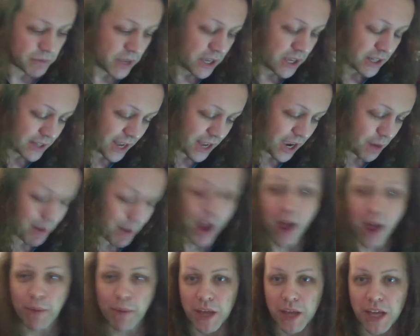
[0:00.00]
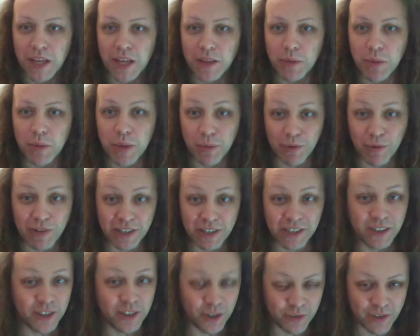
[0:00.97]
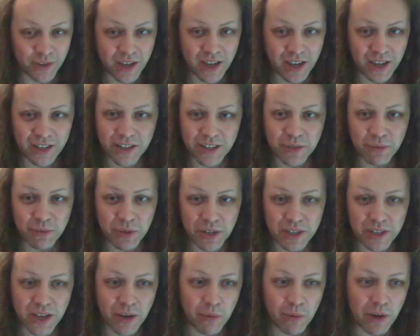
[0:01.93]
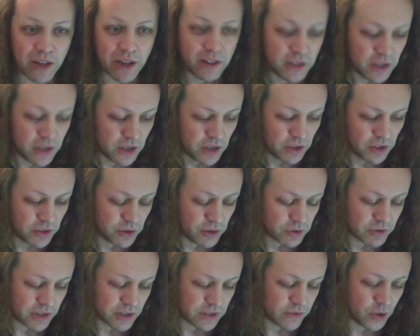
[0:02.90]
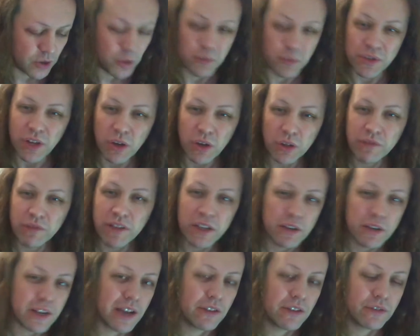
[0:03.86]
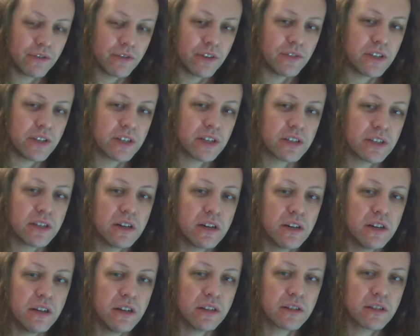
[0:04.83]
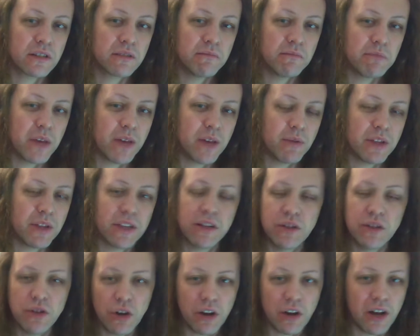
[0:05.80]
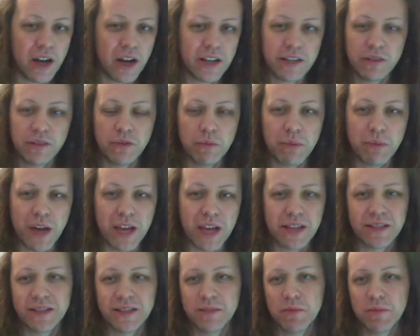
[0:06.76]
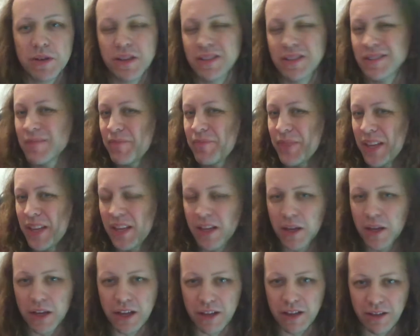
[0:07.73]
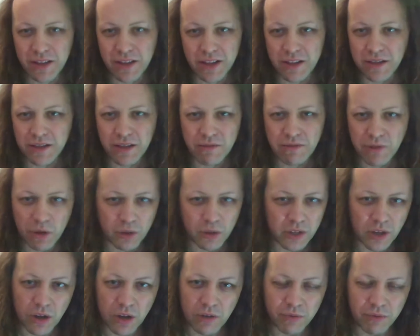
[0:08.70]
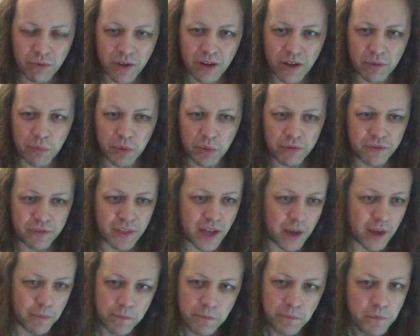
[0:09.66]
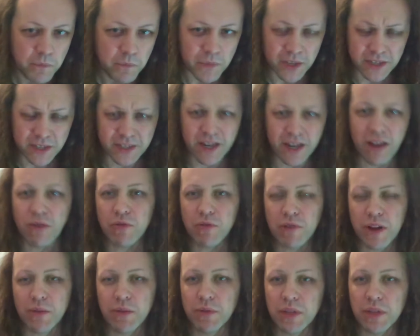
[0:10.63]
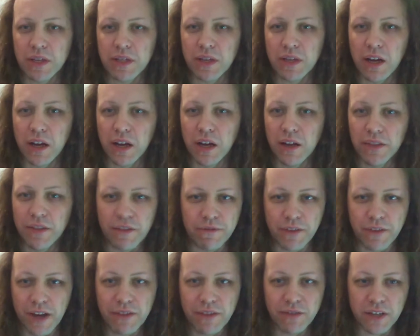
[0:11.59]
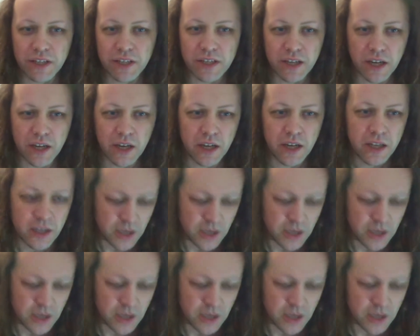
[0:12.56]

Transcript: Now I'm happy that people really love it and it's worked out well. Those transformers that only really go down to 50-60 hertz, maybe they're not ideal for bass. To be honest, they're rolling off well above that. They sound great with guitar. They're fine for guitar,